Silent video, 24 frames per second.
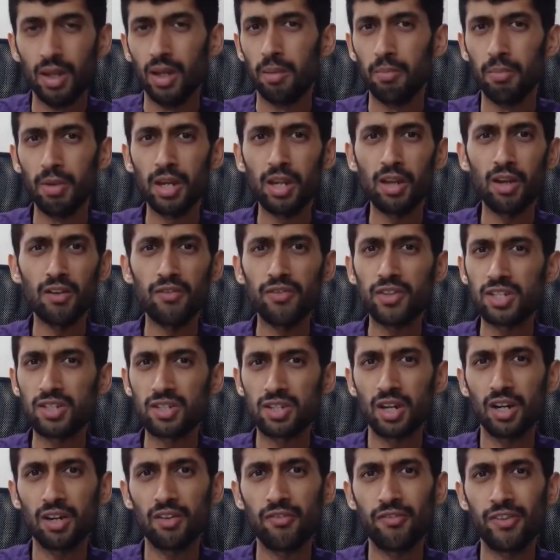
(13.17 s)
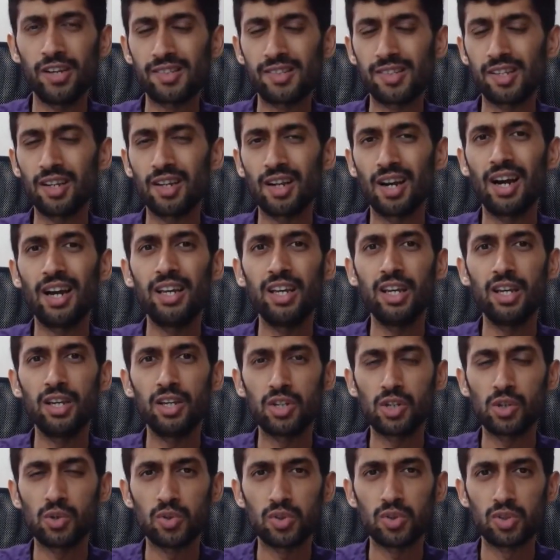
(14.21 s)
Many of us start facing eye
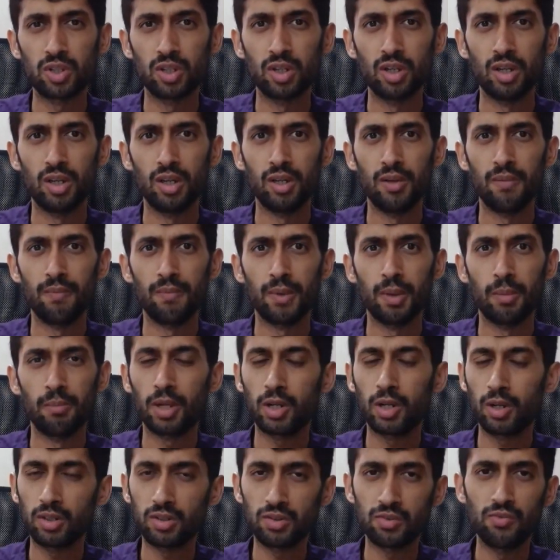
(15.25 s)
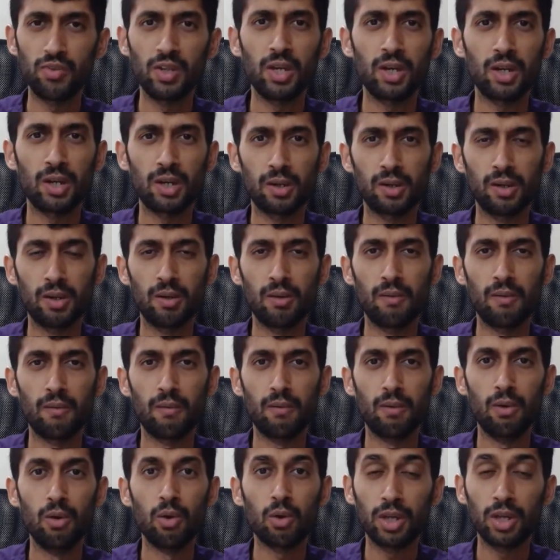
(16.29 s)
issues because we are
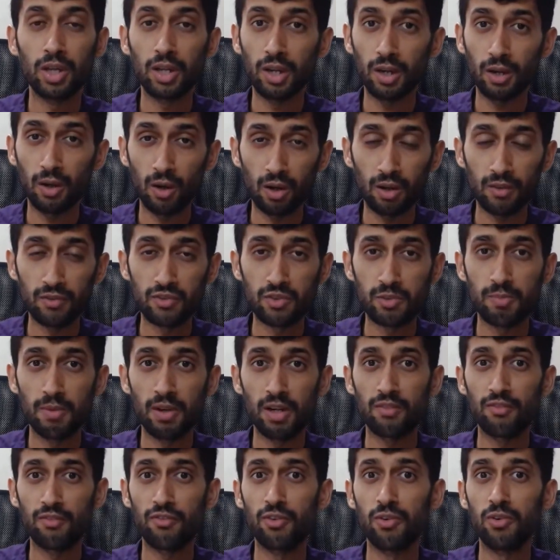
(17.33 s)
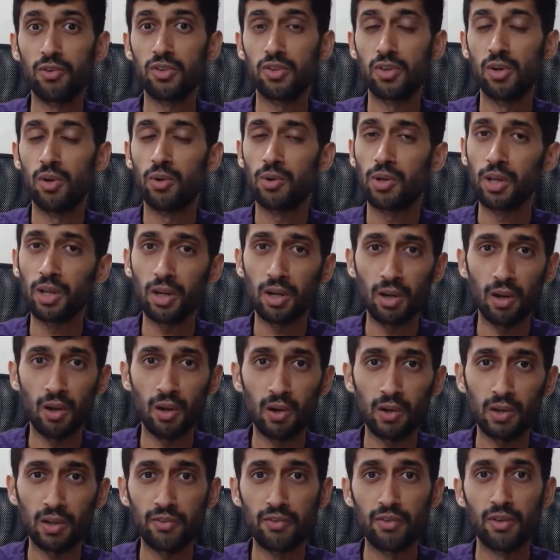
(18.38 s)
looking at a lot of smartphones, looking at a
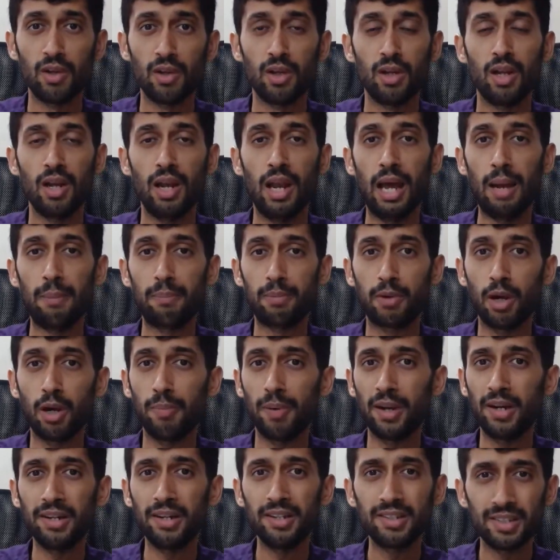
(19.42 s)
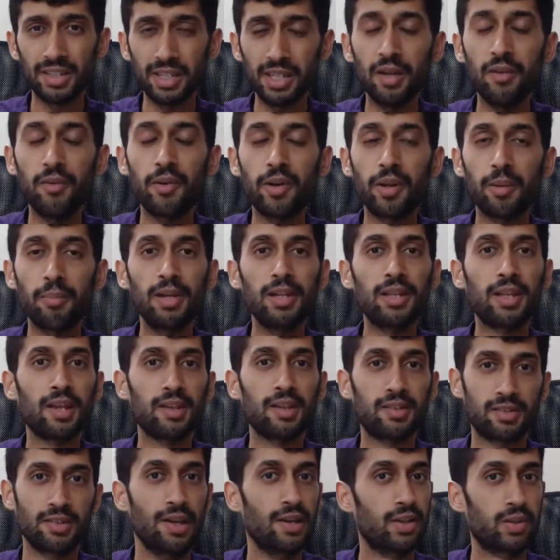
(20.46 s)
lot of laptop, and it's inevitable
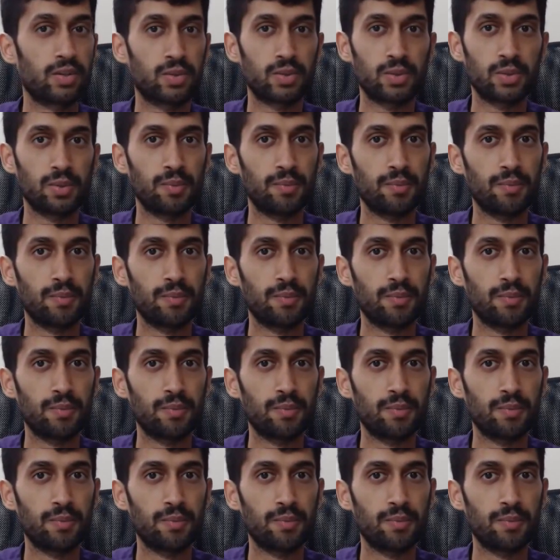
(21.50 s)
these days.